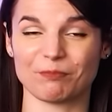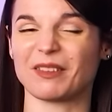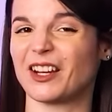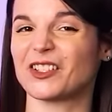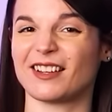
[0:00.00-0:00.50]

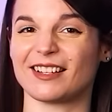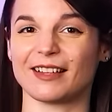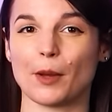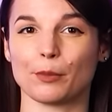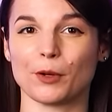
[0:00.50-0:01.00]
Here's an
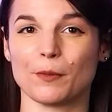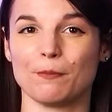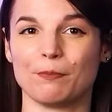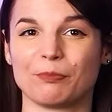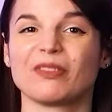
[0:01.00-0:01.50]
example.
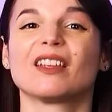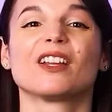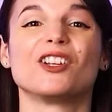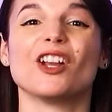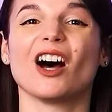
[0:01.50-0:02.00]

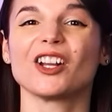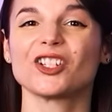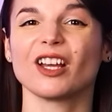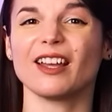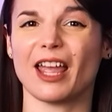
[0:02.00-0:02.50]

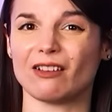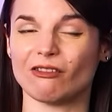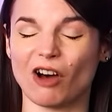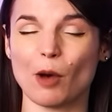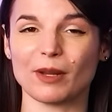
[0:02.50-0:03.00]
Nausea and
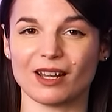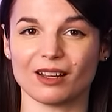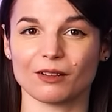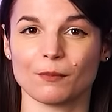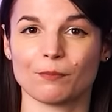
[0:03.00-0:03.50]

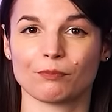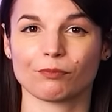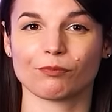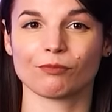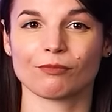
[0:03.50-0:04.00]
vomiting.
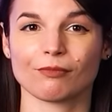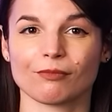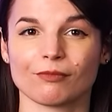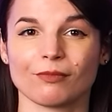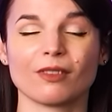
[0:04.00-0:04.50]

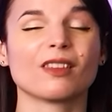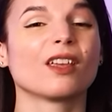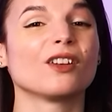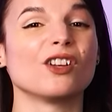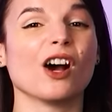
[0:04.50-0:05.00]

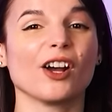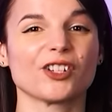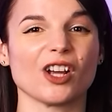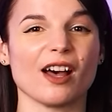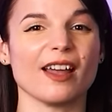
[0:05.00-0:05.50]

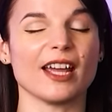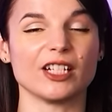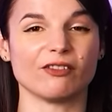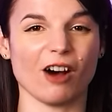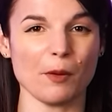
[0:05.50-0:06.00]
Nausea
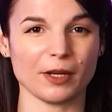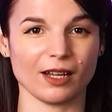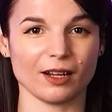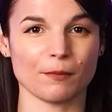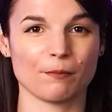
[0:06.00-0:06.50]
and
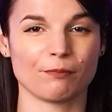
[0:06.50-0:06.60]
vomiting.